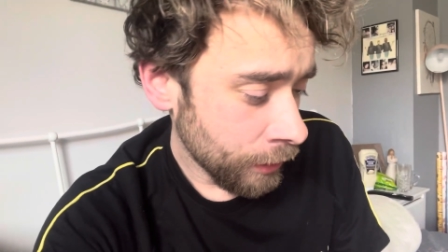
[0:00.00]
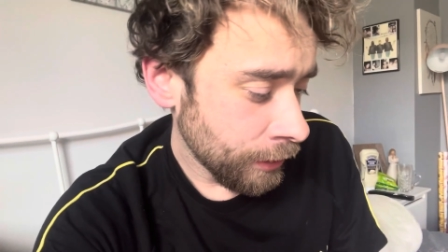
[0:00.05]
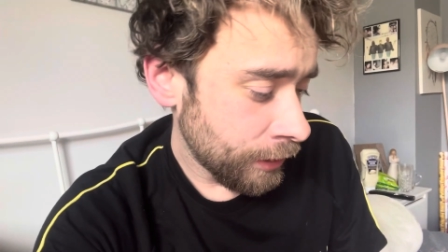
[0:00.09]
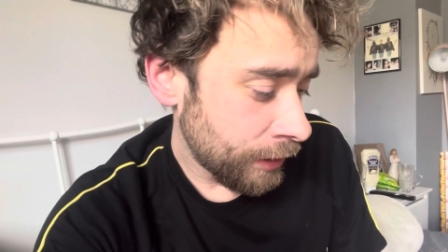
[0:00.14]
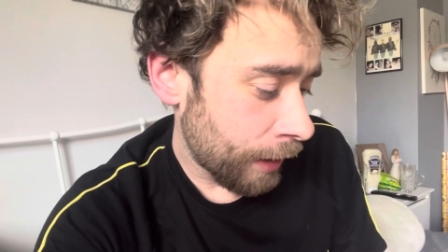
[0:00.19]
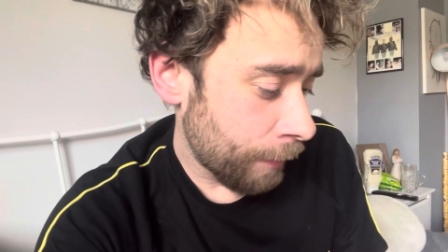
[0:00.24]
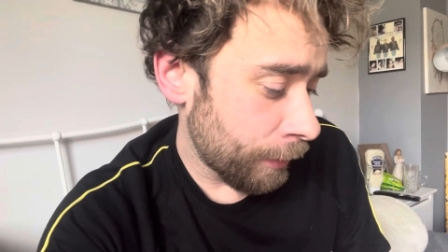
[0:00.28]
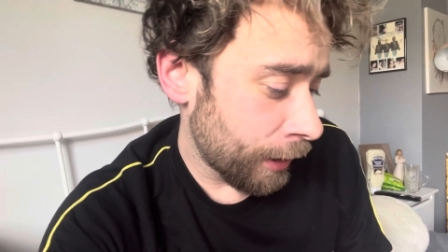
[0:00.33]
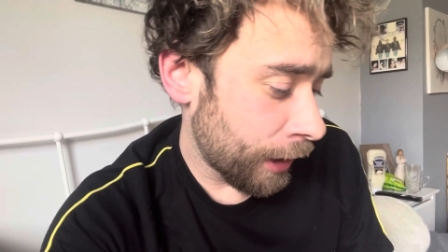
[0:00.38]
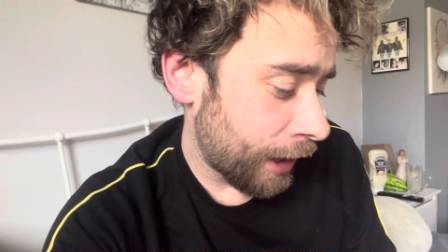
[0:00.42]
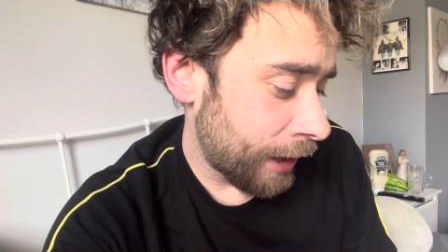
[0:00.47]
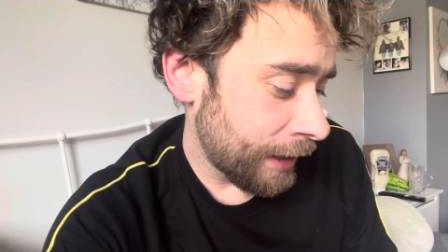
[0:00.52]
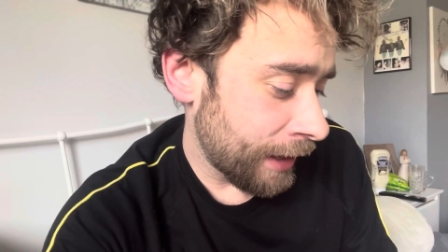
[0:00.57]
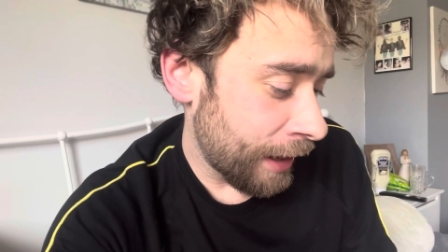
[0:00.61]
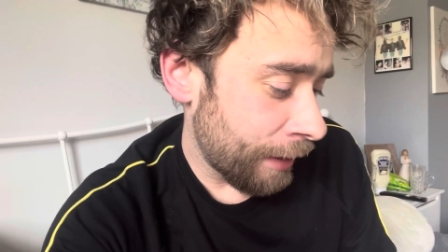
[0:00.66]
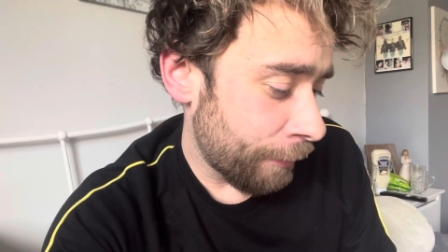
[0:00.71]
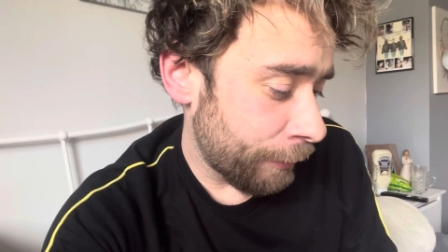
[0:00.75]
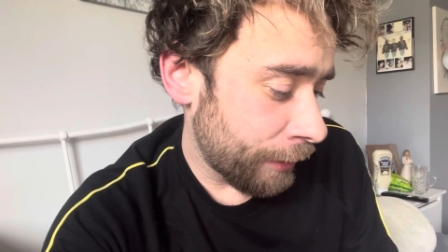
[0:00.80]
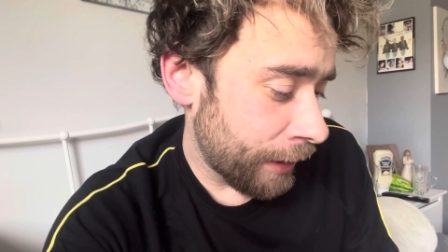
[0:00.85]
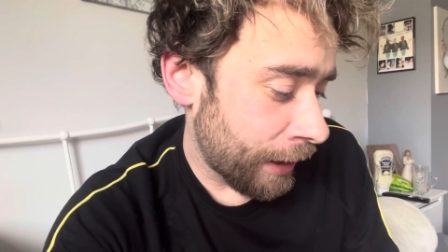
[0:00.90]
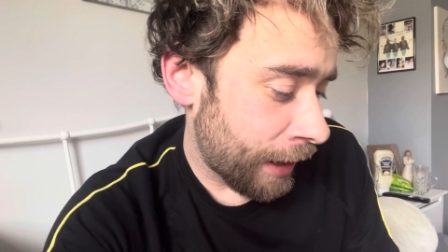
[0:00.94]
General
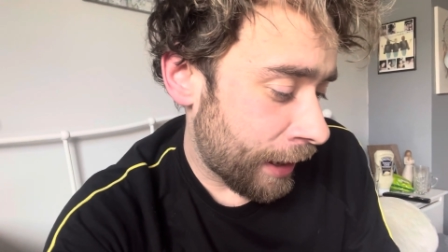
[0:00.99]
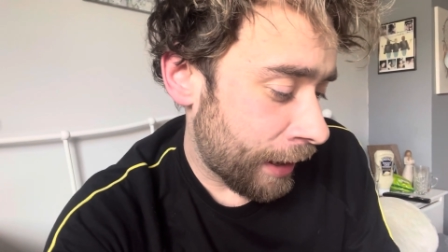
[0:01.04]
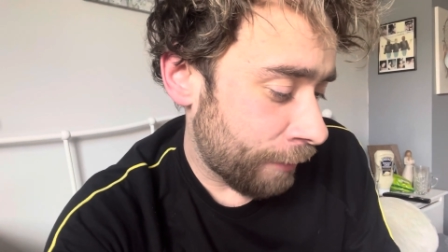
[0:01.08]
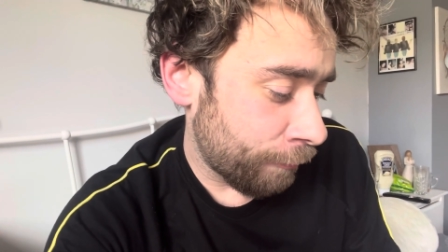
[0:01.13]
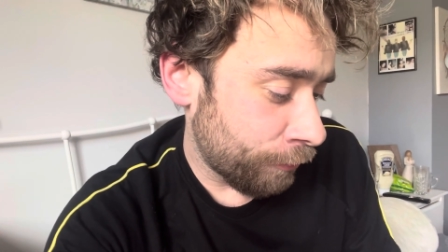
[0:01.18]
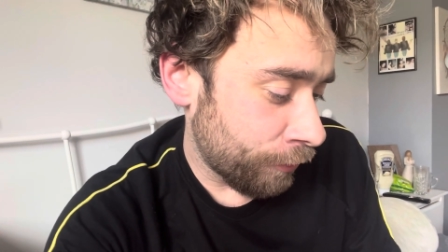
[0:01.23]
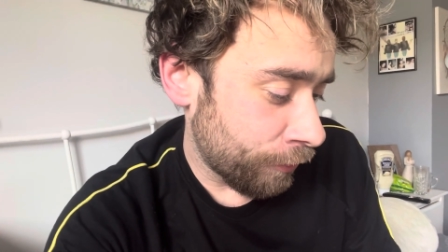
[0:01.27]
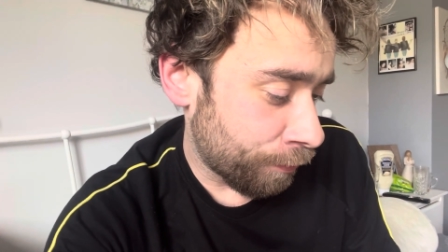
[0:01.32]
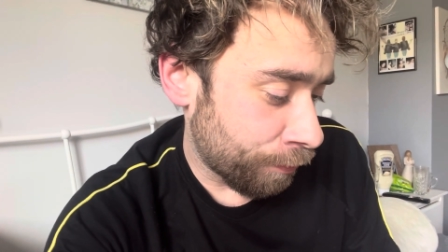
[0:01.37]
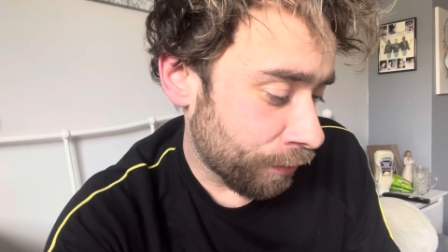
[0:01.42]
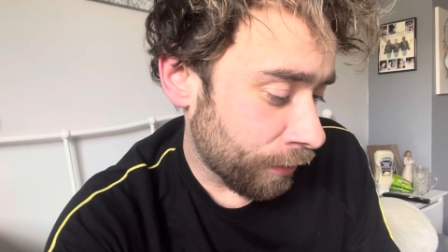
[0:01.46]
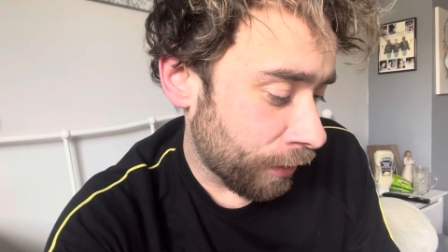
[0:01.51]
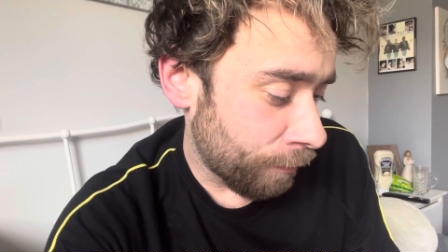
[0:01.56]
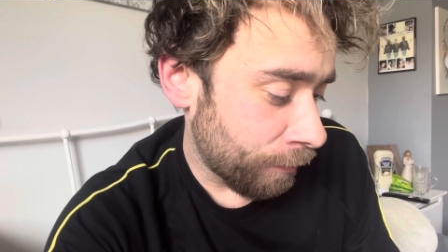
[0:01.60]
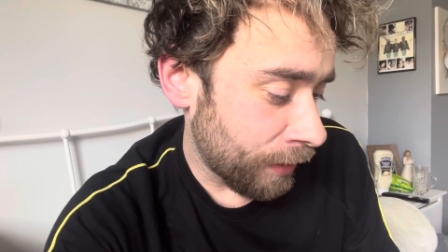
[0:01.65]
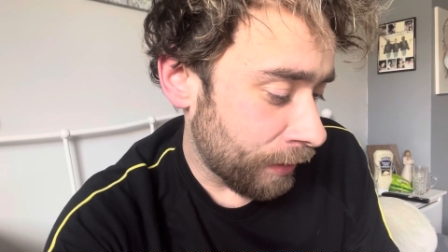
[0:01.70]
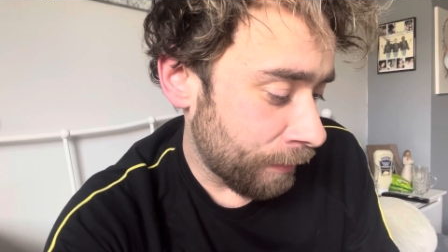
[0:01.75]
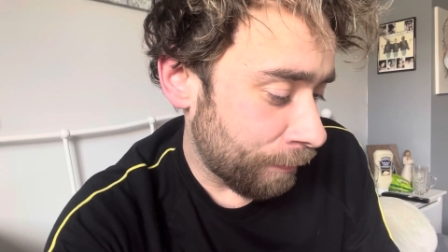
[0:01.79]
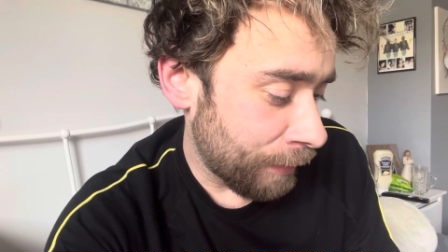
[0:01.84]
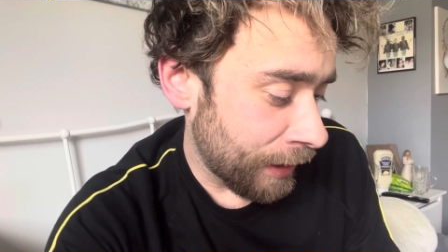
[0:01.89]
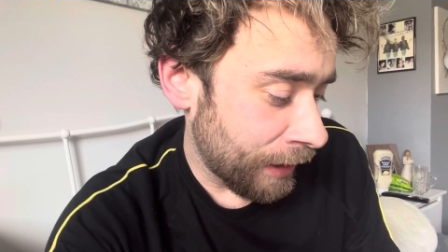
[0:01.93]
idea with that would
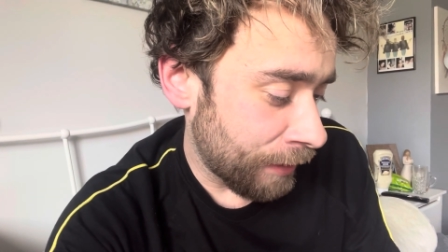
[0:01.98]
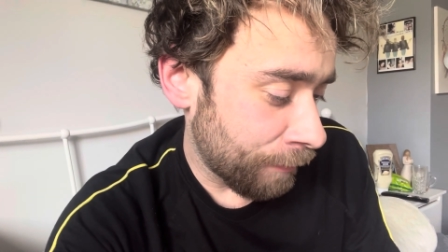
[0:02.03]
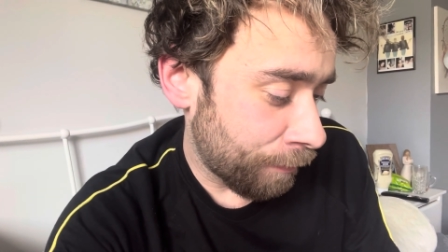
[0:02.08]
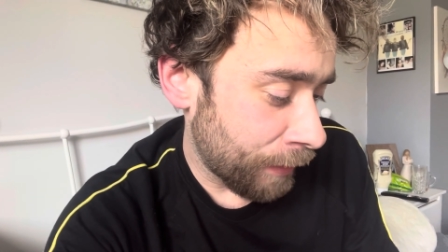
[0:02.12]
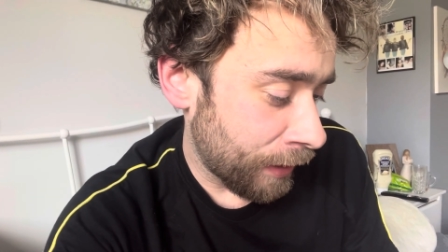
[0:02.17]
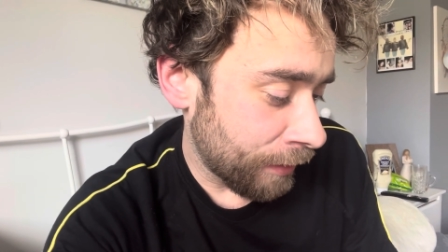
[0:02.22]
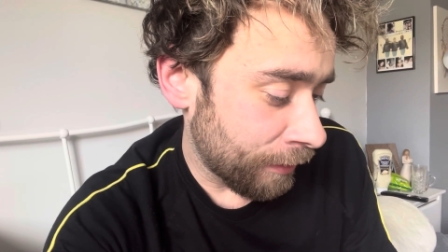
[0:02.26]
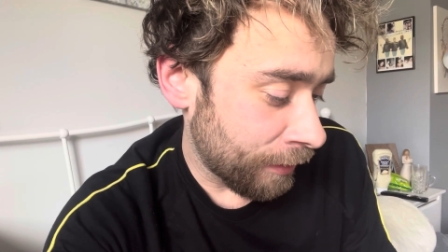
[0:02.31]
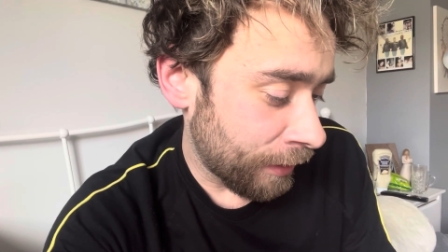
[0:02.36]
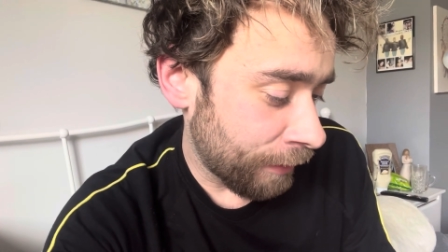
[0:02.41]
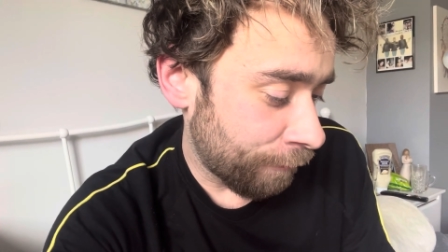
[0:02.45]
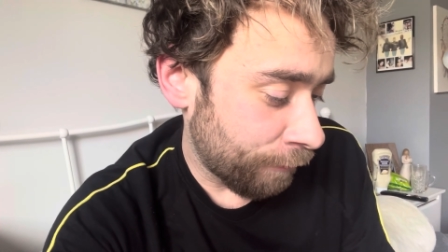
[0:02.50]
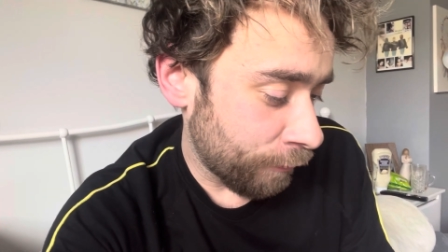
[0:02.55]
probably be, depending if